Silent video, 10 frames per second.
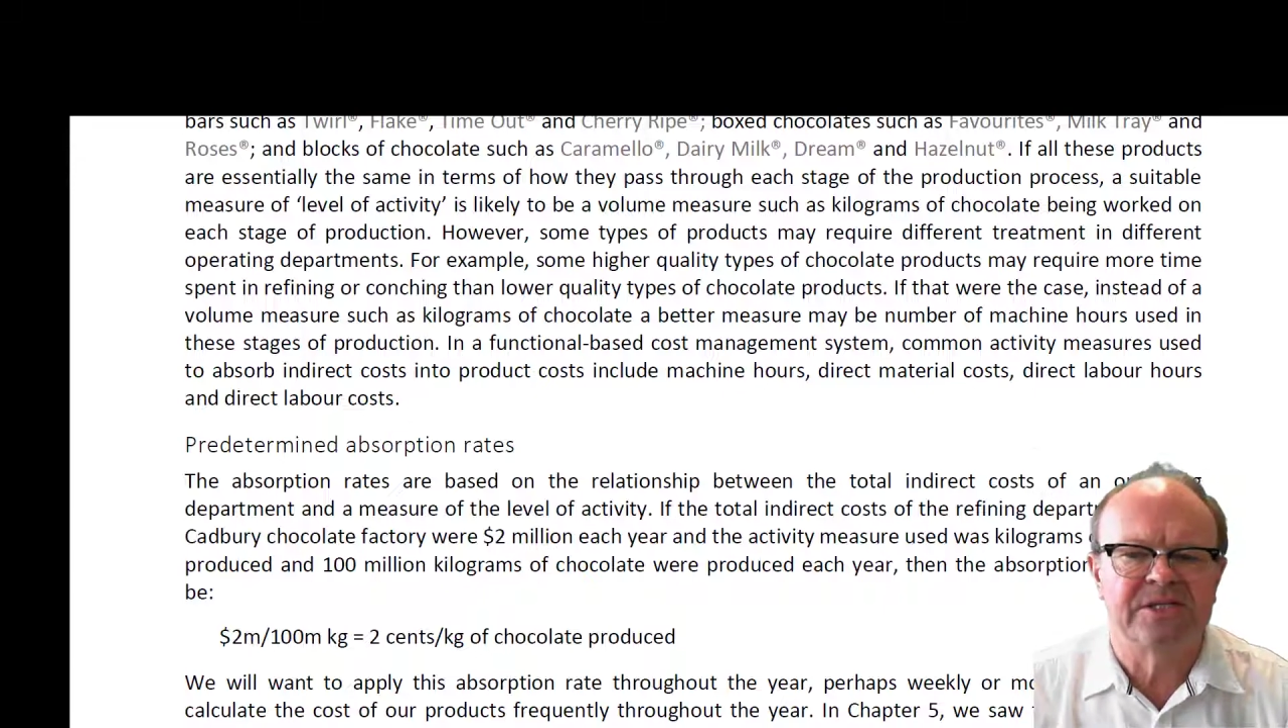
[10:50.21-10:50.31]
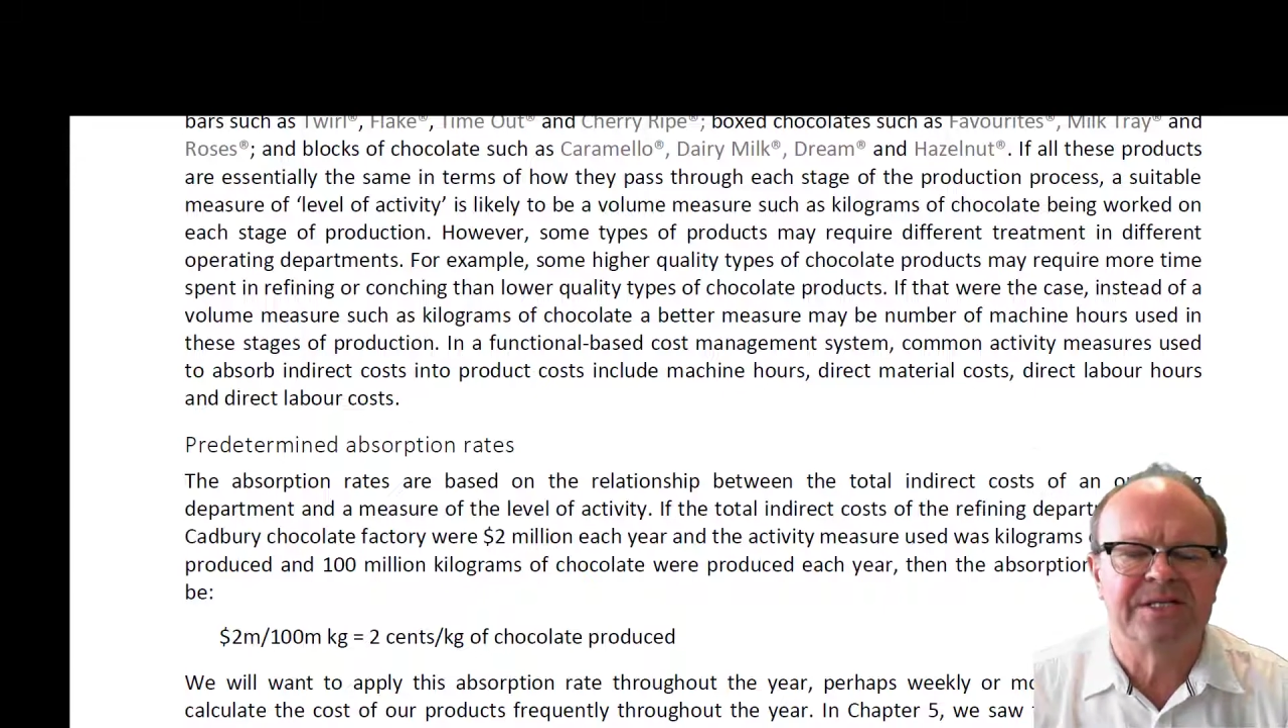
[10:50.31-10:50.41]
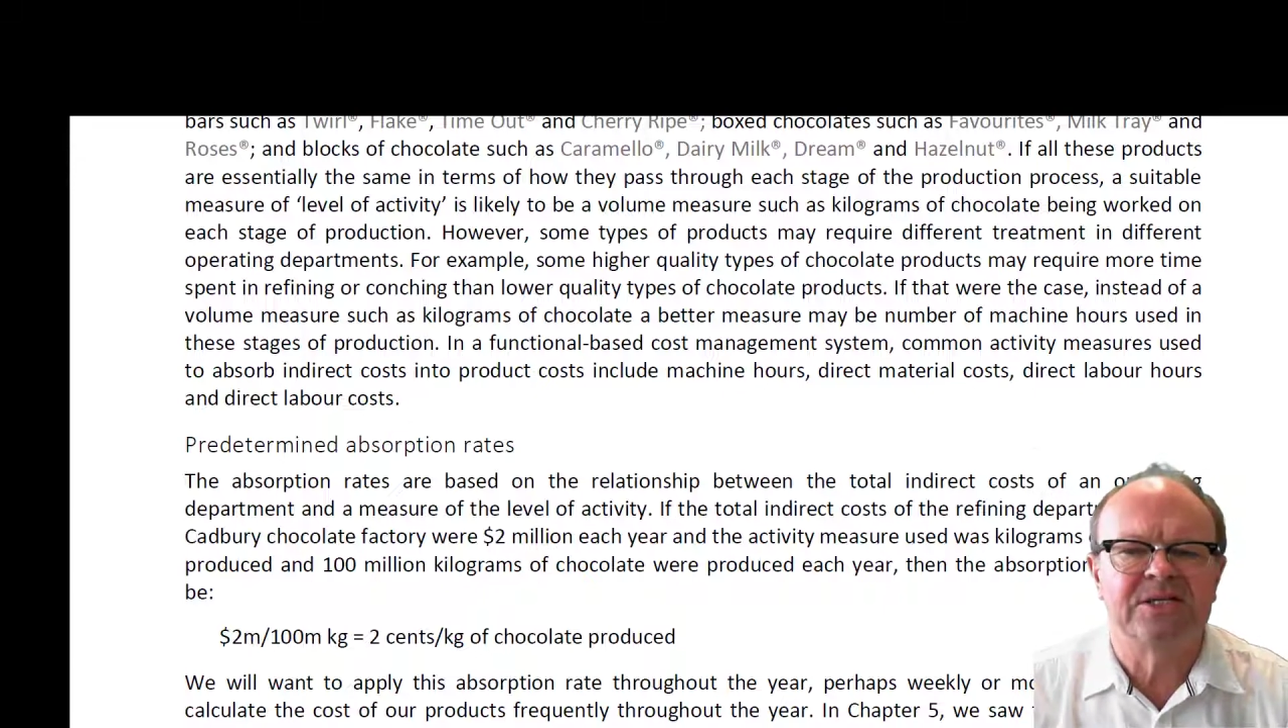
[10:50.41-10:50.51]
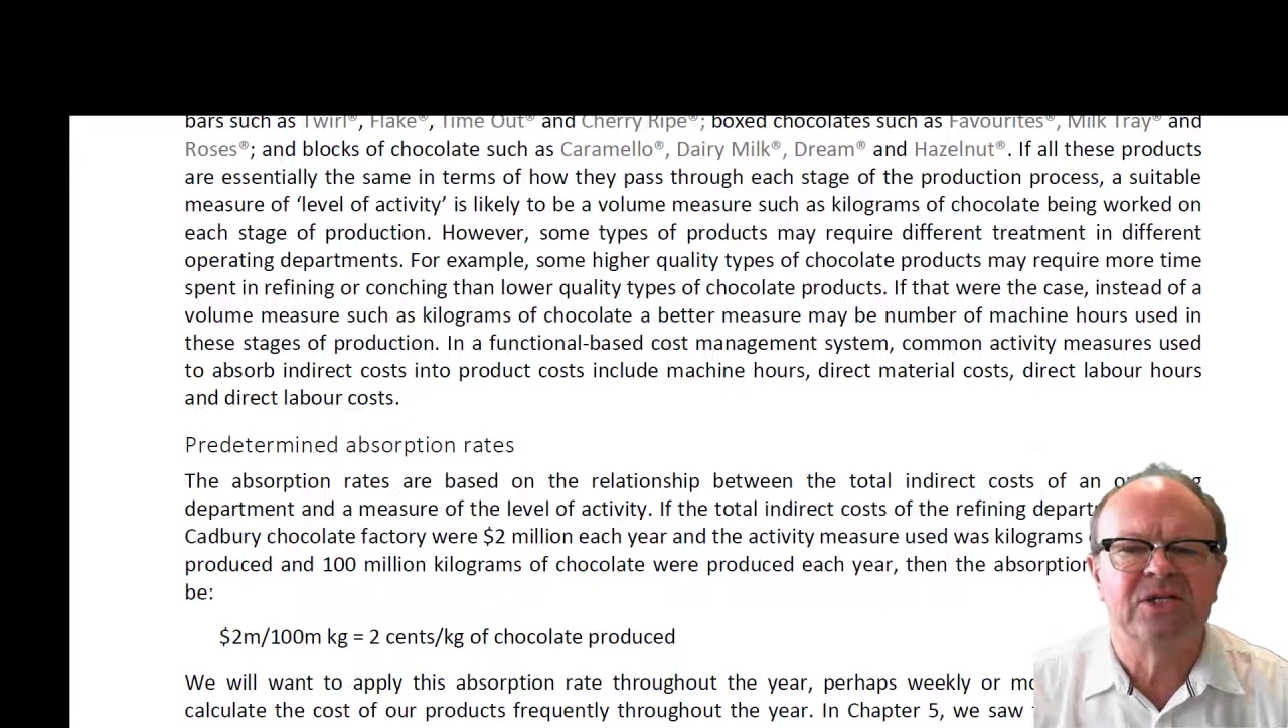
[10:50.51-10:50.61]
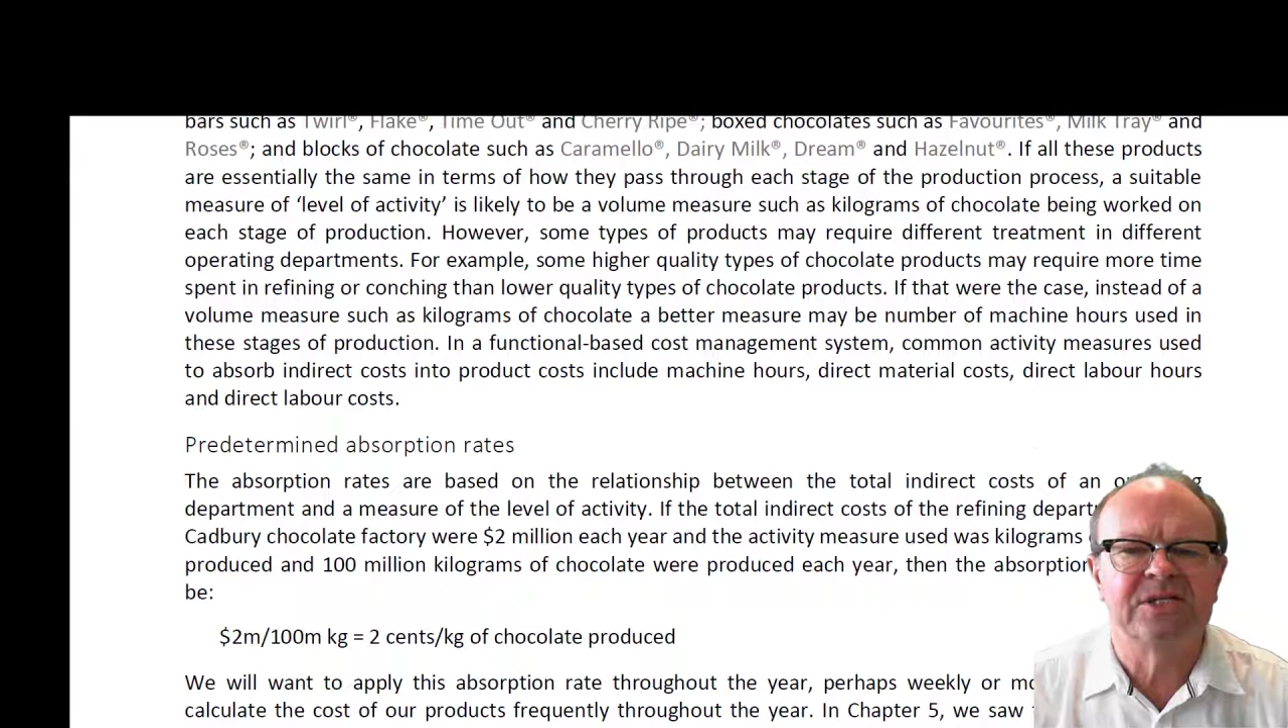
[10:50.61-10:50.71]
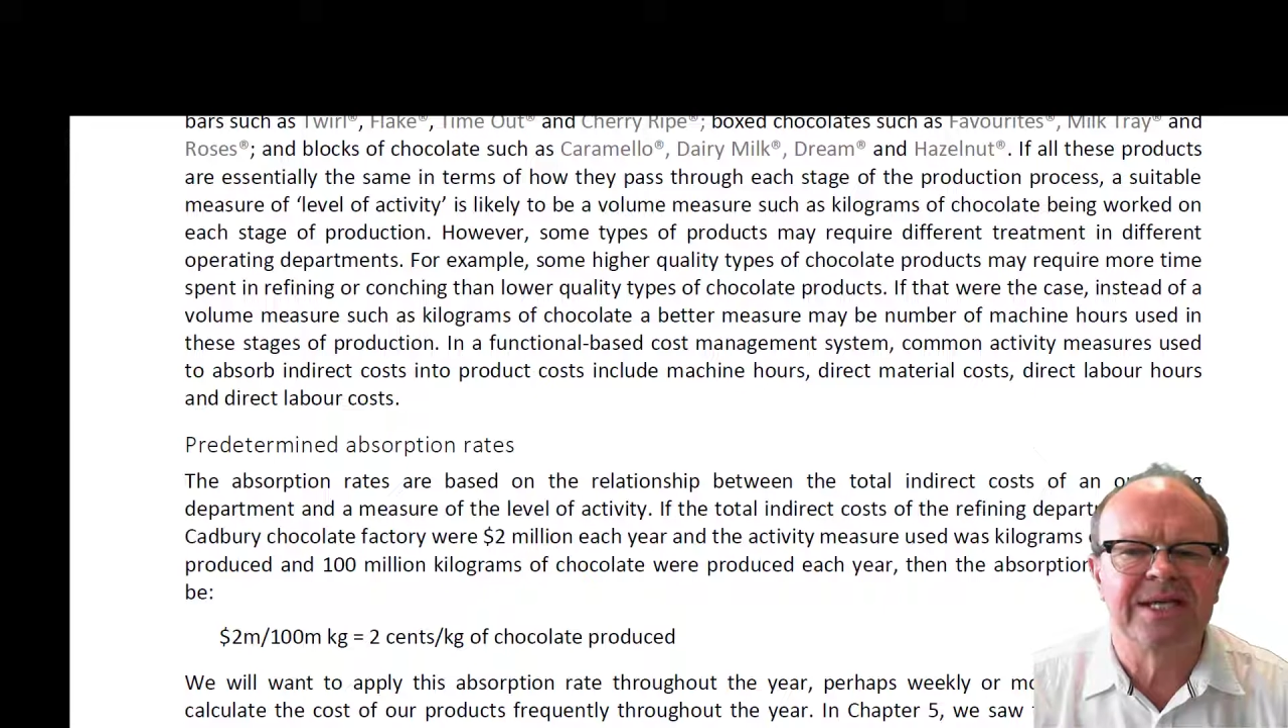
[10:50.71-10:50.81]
such as